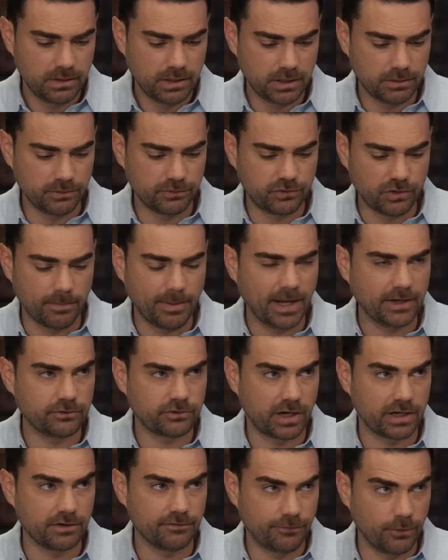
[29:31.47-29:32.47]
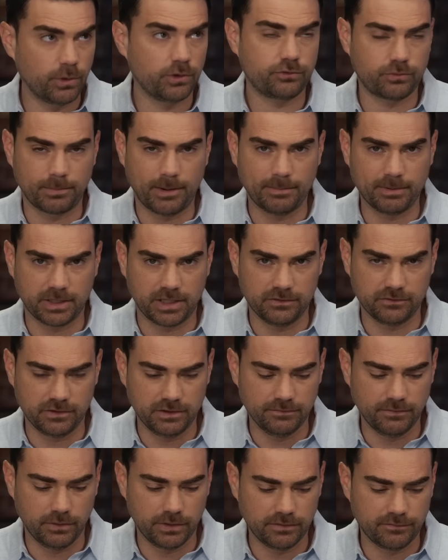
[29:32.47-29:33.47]
Here was Joe Biden trying to force Republicans
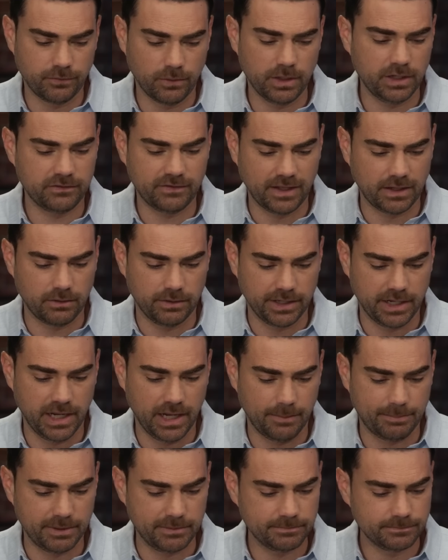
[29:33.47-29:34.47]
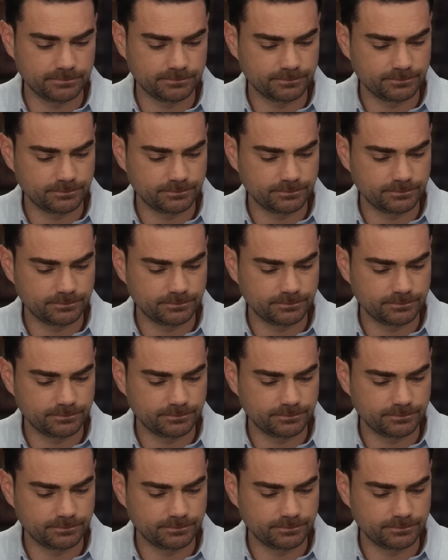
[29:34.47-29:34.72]
into voting for it. It's not going to happen.